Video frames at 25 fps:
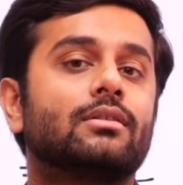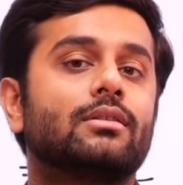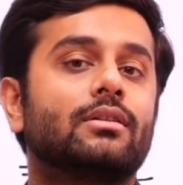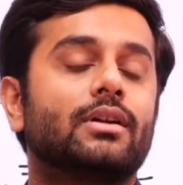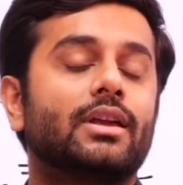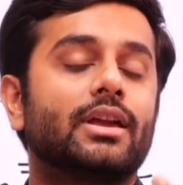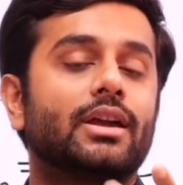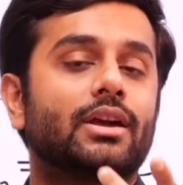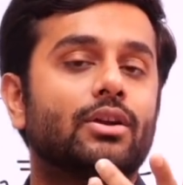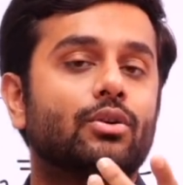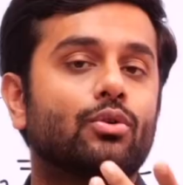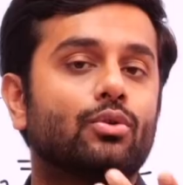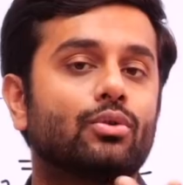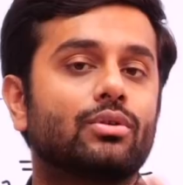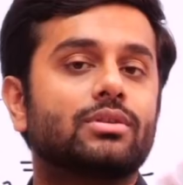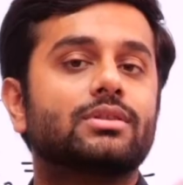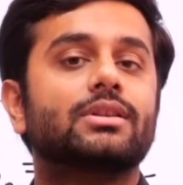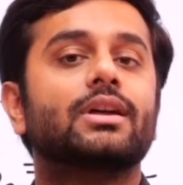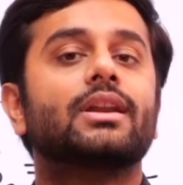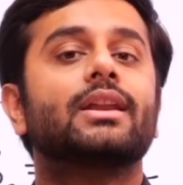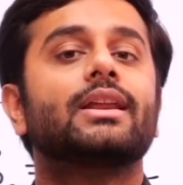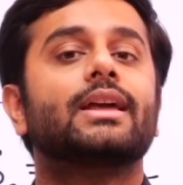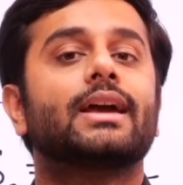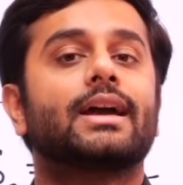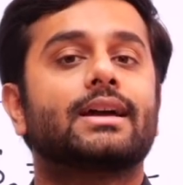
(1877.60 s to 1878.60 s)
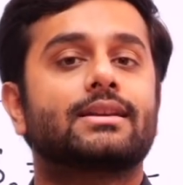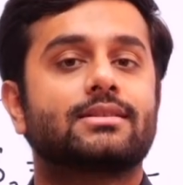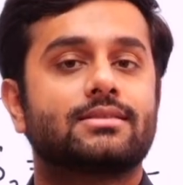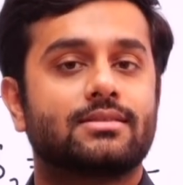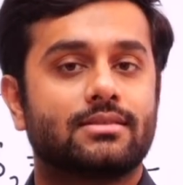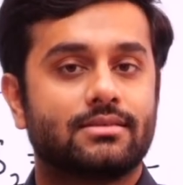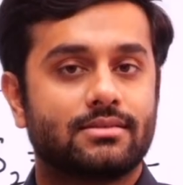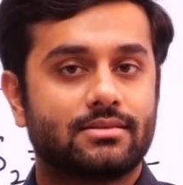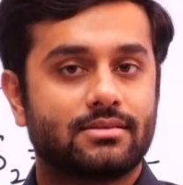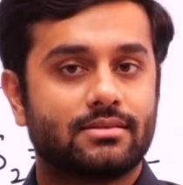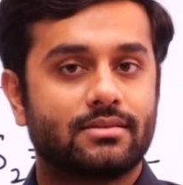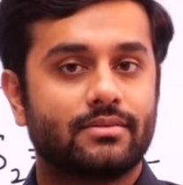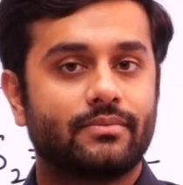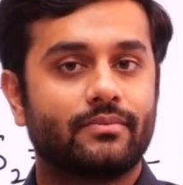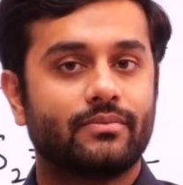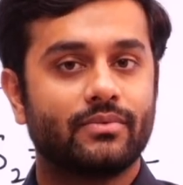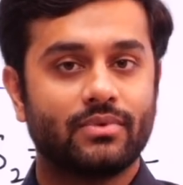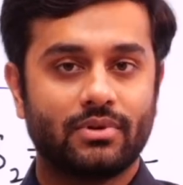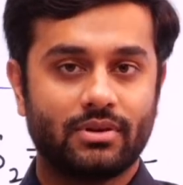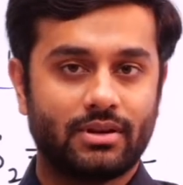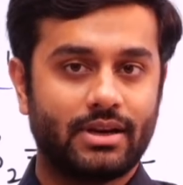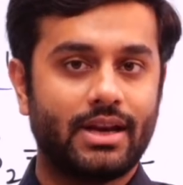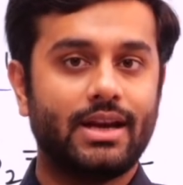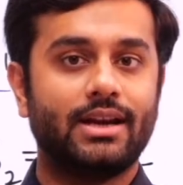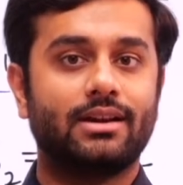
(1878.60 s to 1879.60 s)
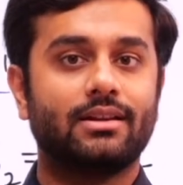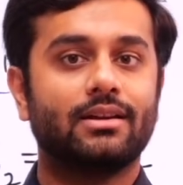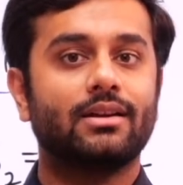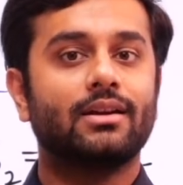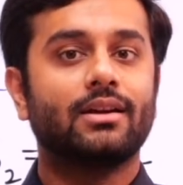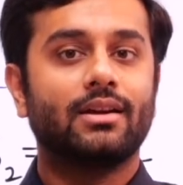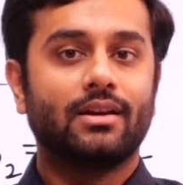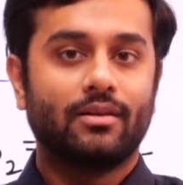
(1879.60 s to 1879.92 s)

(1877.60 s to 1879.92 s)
ignore the reactions, right?